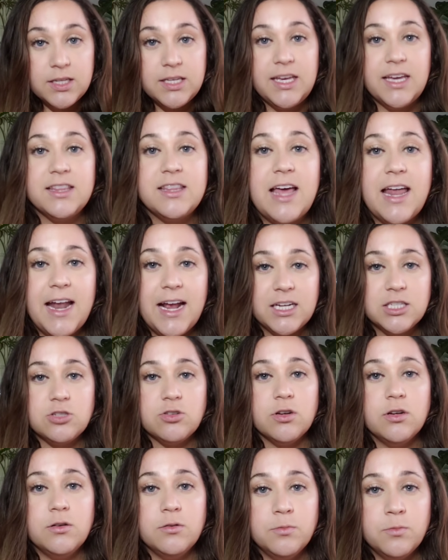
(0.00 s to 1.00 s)
get that
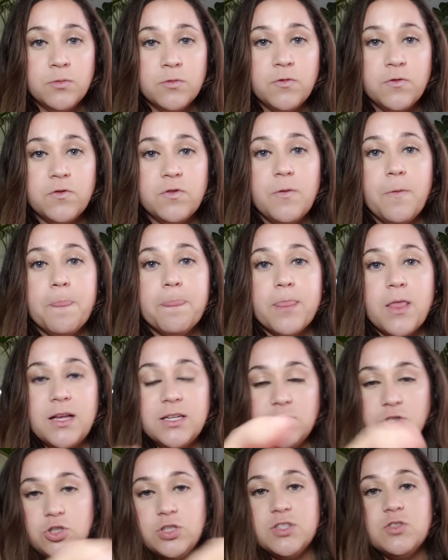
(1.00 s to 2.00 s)
extra oomph,
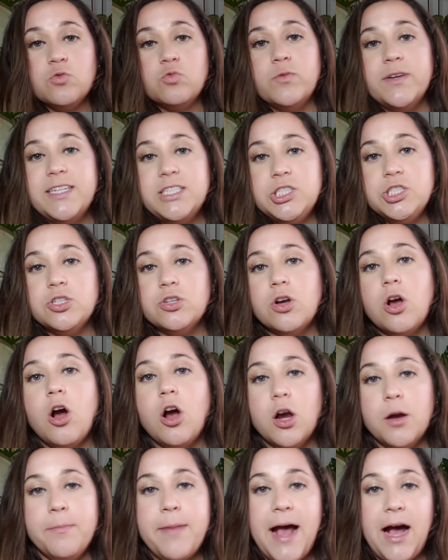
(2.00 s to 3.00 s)
just reach your
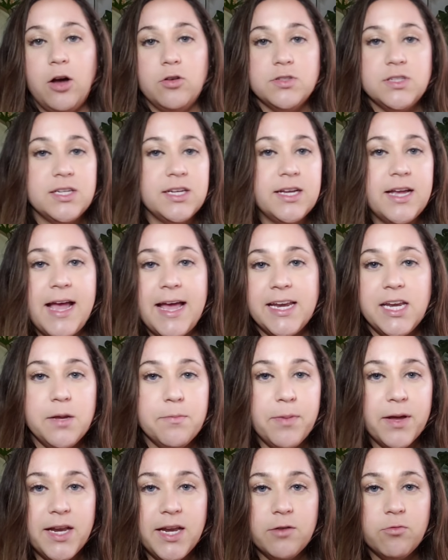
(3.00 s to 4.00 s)
arm out to
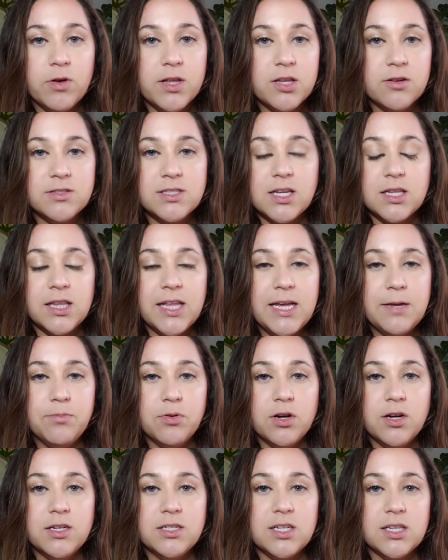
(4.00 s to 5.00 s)
anybody, whether it's a
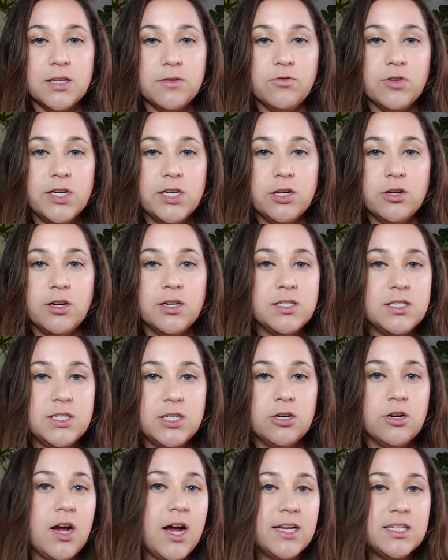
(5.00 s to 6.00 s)
labor and delivery nurse,
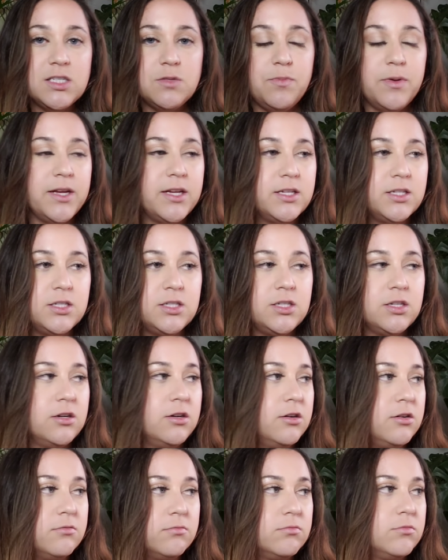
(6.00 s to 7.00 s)
your husband,
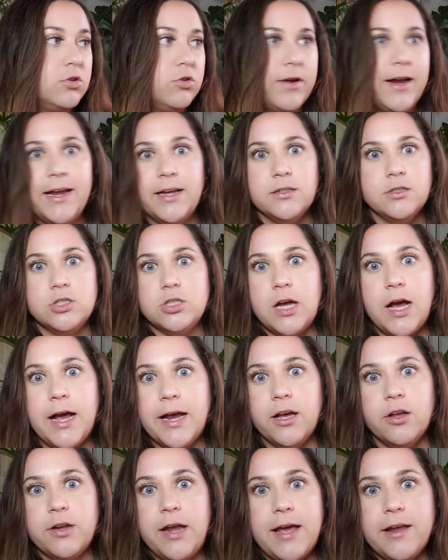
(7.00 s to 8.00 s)
your
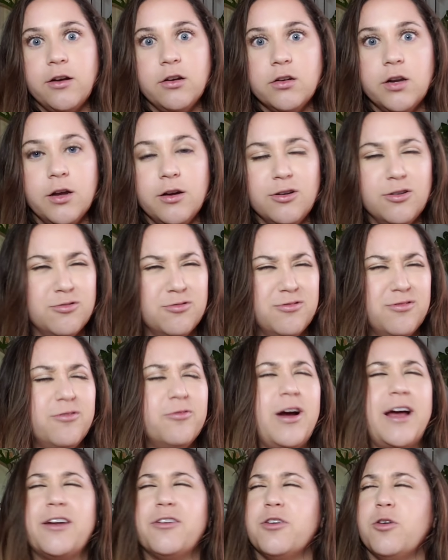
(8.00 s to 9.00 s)
grandchild. I don't know
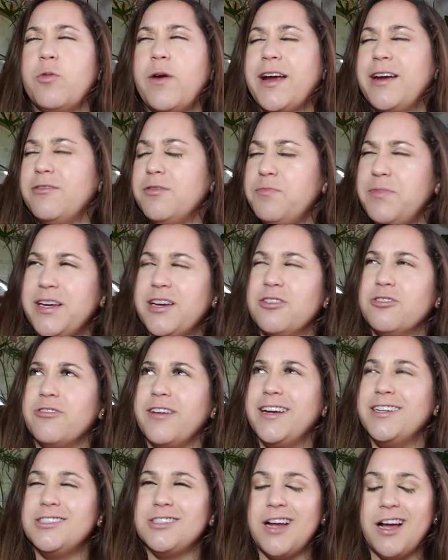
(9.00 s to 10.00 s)
why it would be your
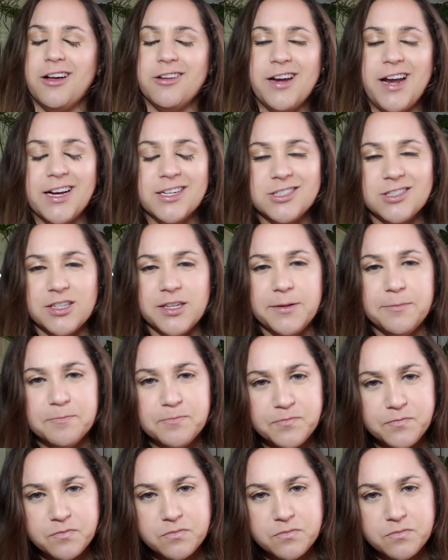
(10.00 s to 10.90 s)
grandchild actually.